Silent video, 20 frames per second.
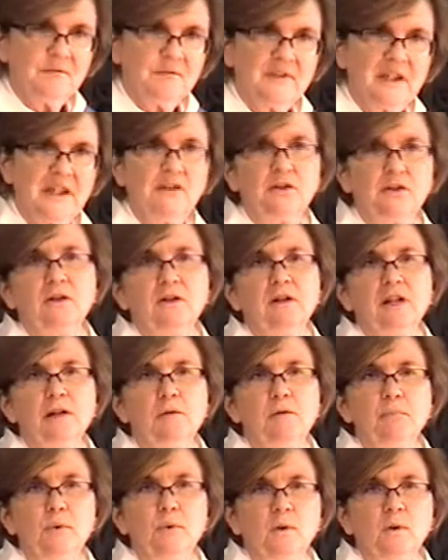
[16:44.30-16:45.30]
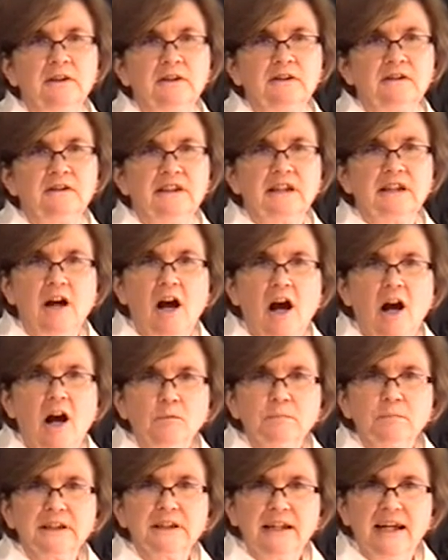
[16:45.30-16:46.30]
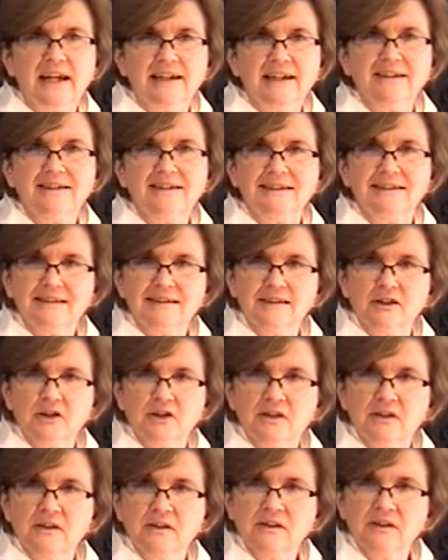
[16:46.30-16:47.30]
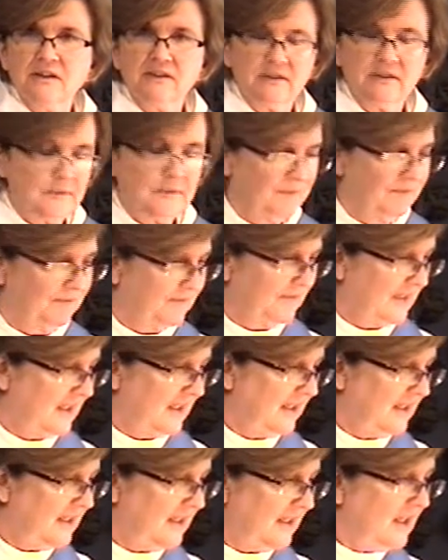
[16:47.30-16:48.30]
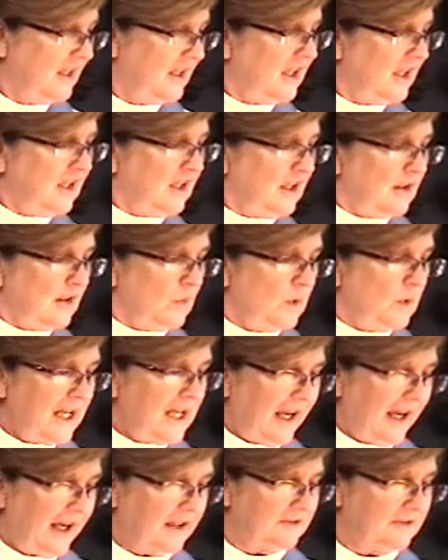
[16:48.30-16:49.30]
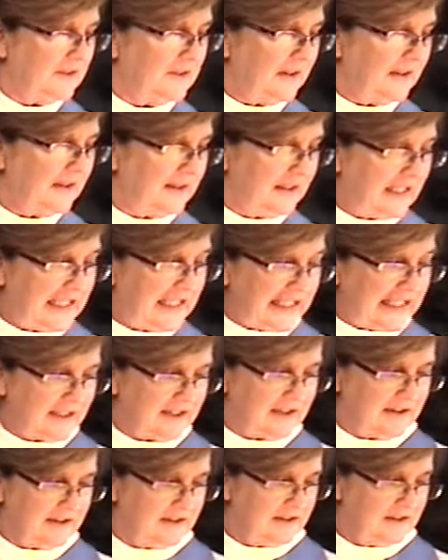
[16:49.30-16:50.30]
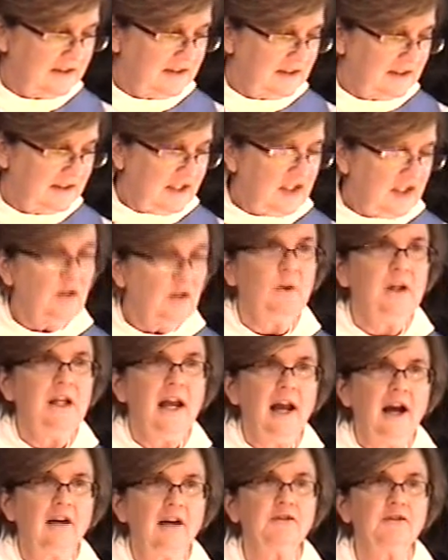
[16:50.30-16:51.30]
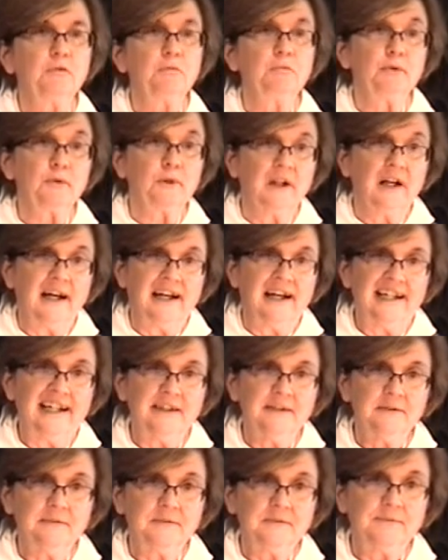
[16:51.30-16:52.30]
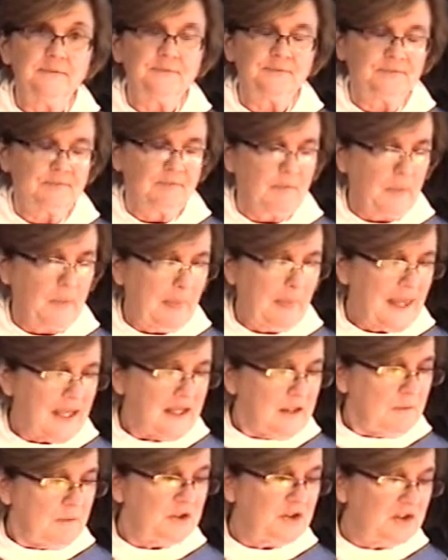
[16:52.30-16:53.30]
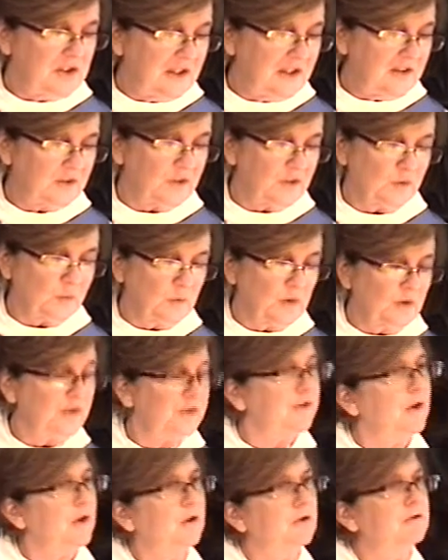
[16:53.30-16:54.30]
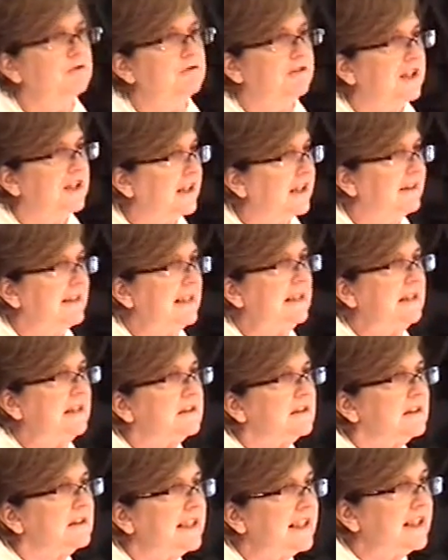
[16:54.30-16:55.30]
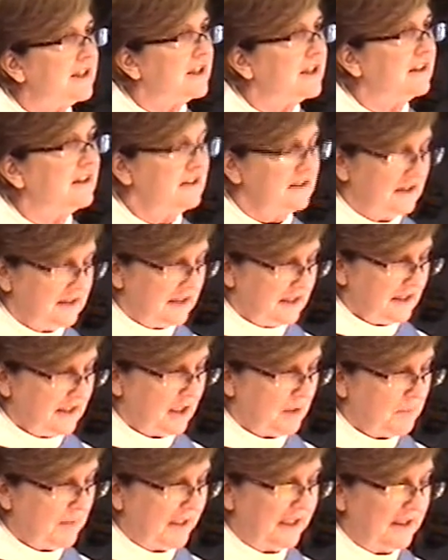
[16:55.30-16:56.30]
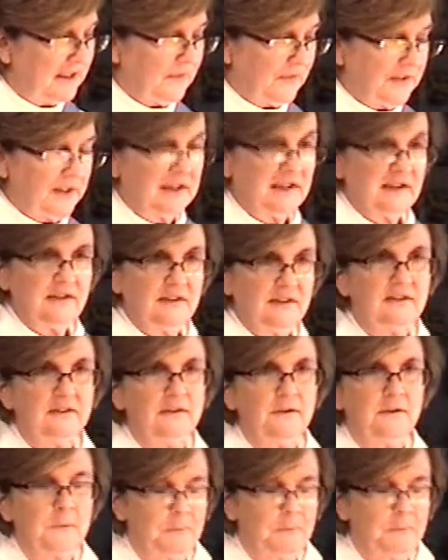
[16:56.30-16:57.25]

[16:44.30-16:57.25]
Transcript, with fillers: These are important and complicated decisions. We have to think, we have to pray. But Jesus was so very clear about this.